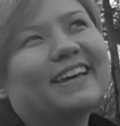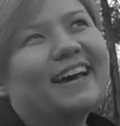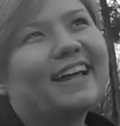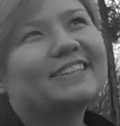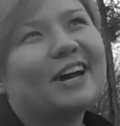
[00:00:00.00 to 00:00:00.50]

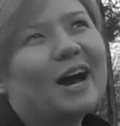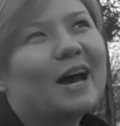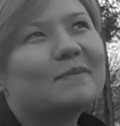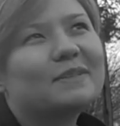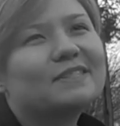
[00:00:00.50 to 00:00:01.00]
at the
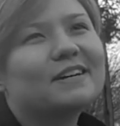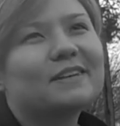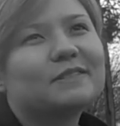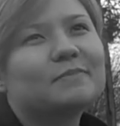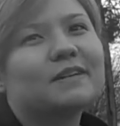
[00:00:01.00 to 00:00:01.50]
time, it
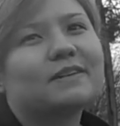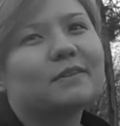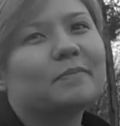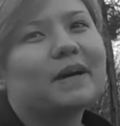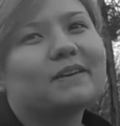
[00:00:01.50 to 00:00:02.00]
sucks, but you
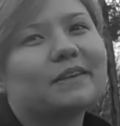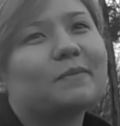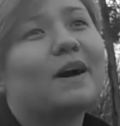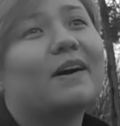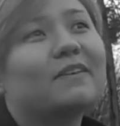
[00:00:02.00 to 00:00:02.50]
look back and you're like,
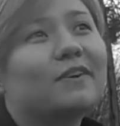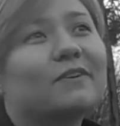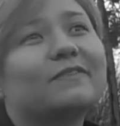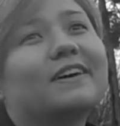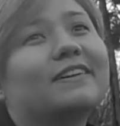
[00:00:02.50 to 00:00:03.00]
wow, I
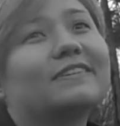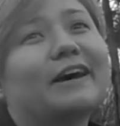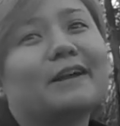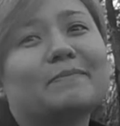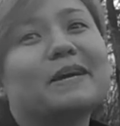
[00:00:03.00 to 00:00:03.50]
wrote a
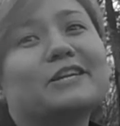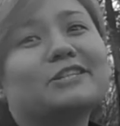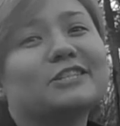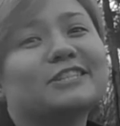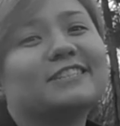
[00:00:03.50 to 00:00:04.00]
lot of
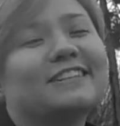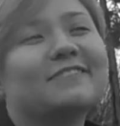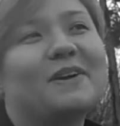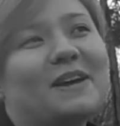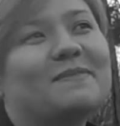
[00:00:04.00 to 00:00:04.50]
pages
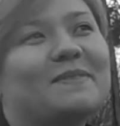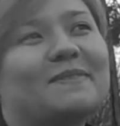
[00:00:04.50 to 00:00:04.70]
of papers.